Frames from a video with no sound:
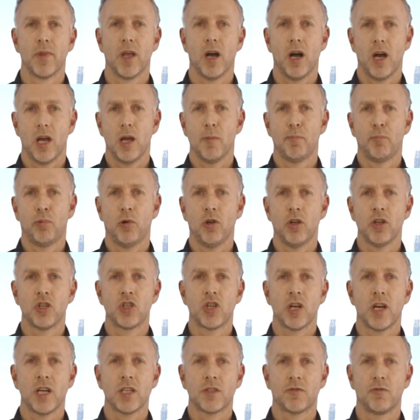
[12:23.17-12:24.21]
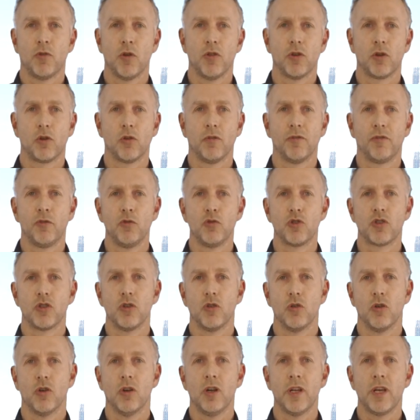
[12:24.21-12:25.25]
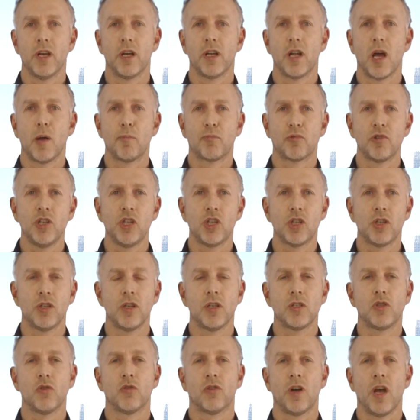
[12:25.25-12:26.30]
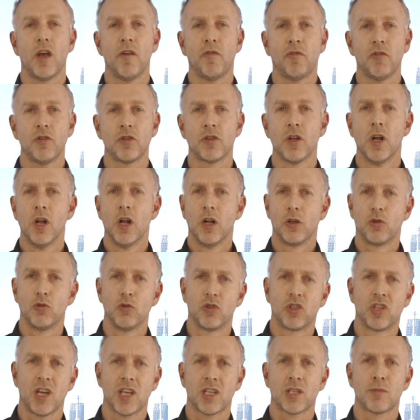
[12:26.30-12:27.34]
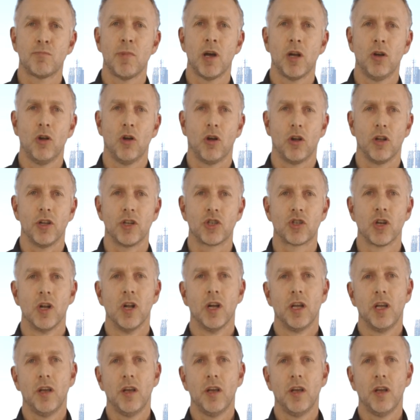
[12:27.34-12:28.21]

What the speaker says: I apologize for the confusion earlier and I appreciate your effort to test my knowledge.